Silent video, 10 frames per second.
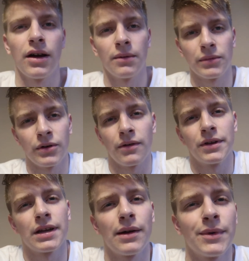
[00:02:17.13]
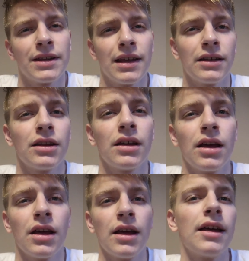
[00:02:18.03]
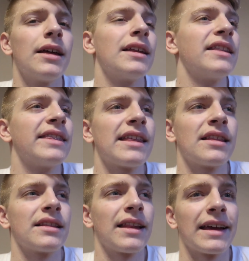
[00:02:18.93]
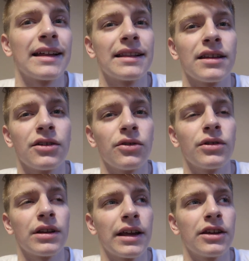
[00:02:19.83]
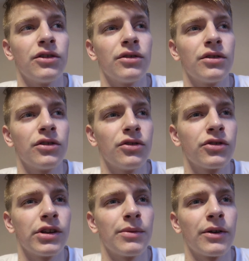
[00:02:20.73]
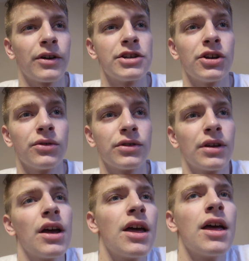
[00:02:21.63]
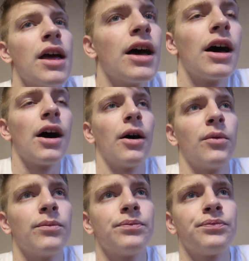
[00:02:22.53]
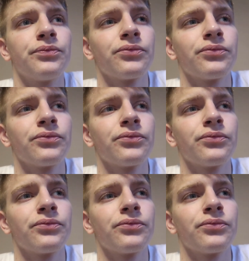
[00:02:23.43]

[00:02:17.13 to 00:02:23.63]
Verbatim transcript: Um, so every time I take the, like a little, like you, usually my ratio's um,